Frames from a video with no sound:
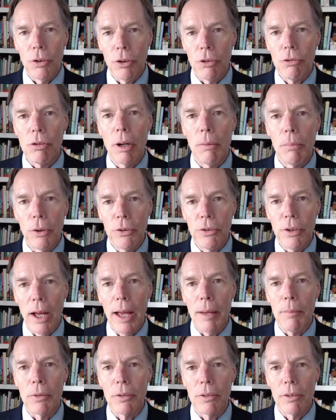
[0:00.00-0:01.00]
these are troubled
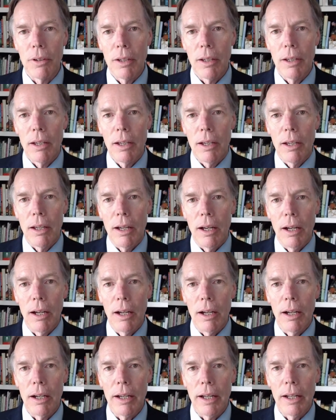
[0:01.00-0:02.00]
times,
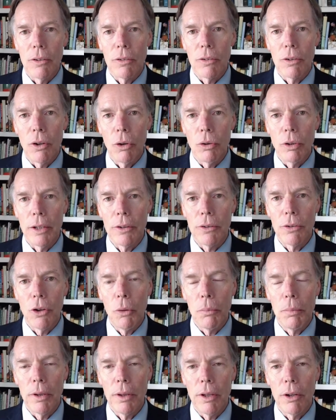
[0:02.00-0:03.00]
and so let's
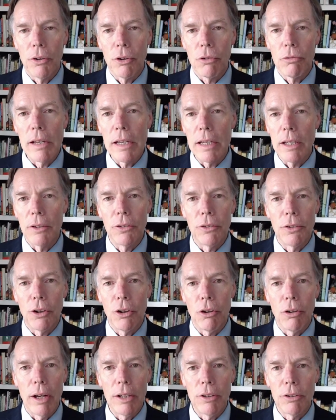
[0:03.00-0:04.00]
hope that there's a
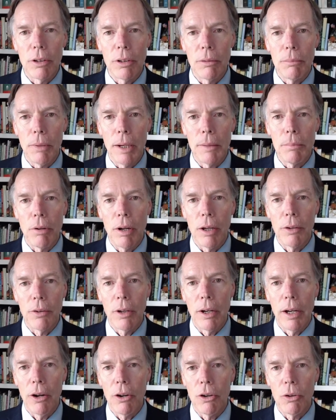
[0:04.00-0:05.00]
reconsideration by
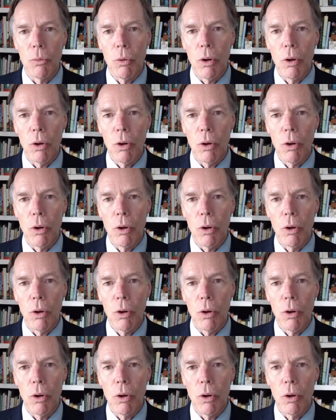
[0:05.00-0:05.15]
President